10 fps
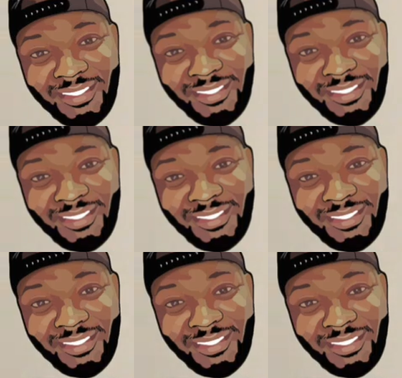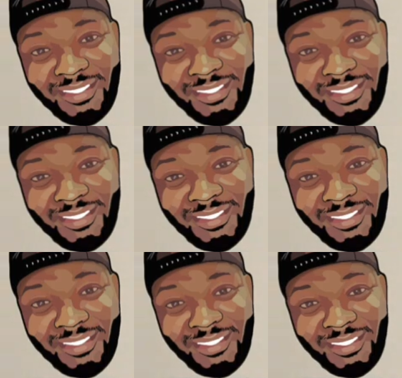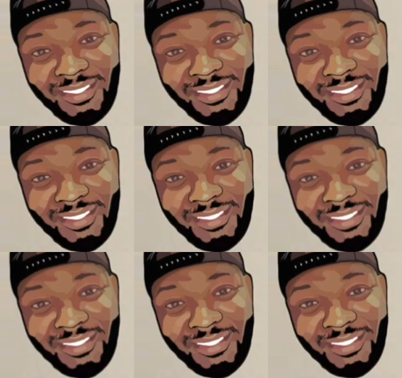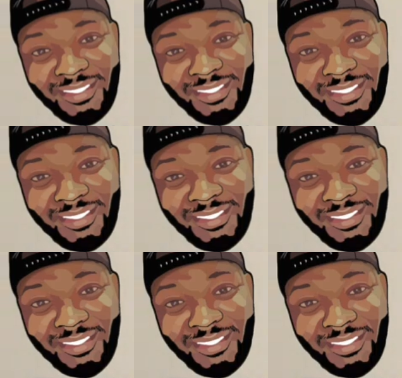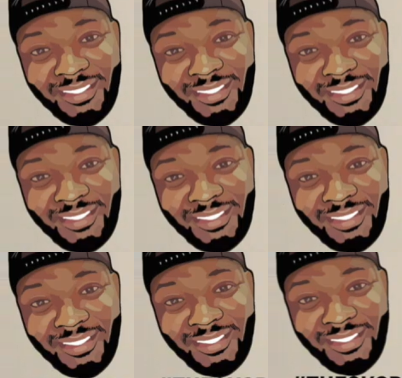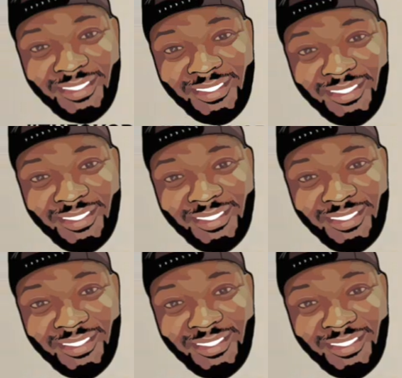This person isn't speaking.